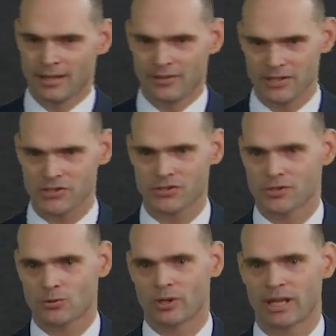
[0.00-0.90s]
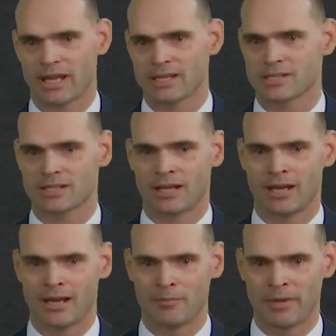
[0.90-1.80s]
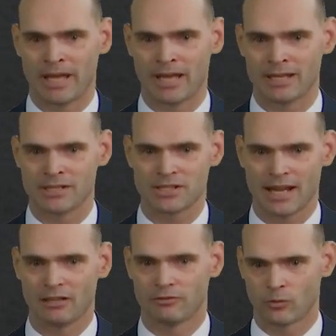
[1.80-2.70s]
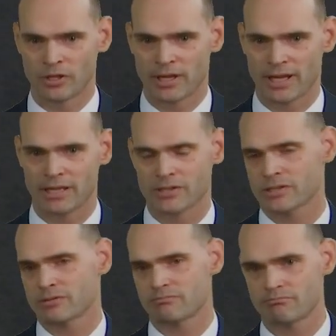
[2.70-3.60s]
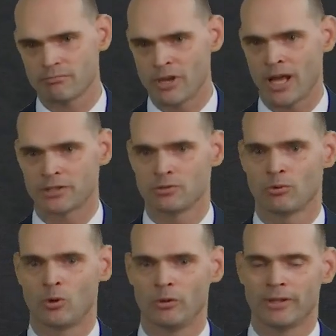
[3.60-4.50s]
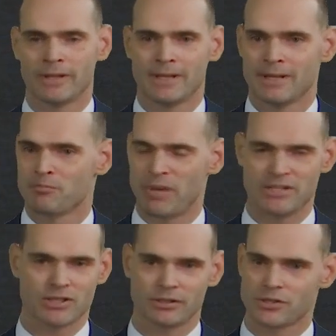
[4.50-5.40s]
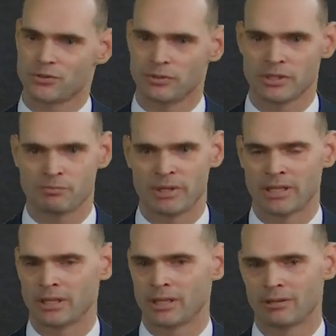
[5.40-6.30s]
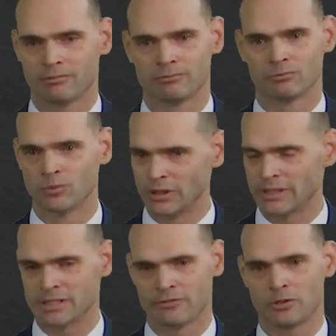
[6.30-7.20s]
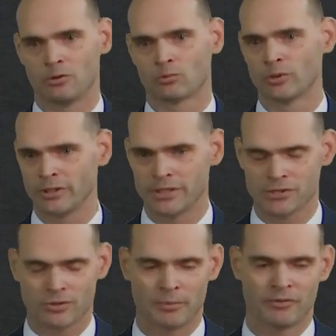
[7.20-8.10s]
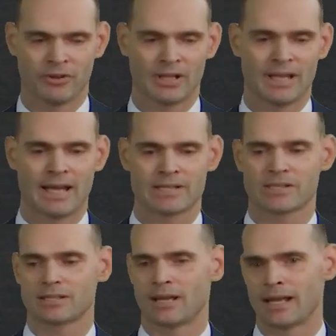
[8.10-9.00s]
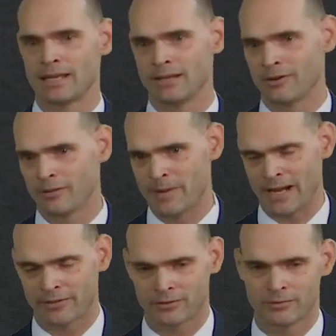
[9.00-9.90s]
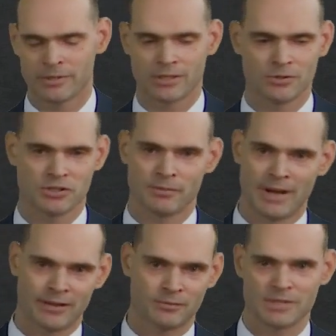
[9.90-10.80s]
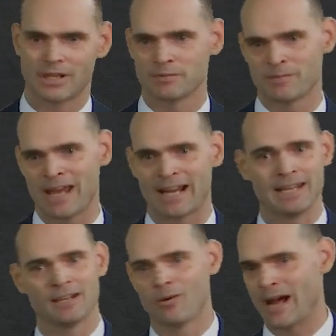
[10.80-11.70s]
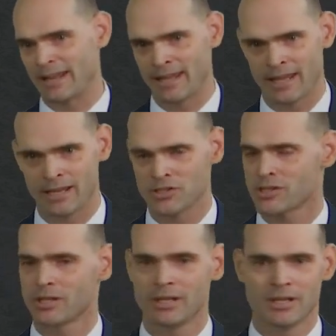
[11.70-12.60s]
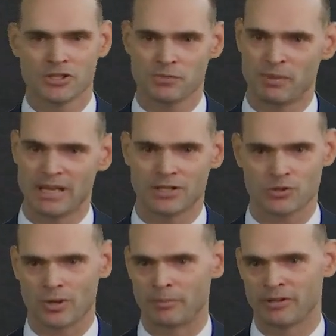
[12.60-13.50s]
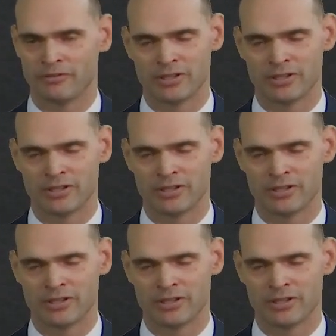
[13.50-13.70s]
This is a short case, and it's a California case, not too old. Basically, student is being really difficult, really disruptive in class. I need to go to the bathroom. She goes to the bathroom. She comes back. I need to go out again. Just being disruptive.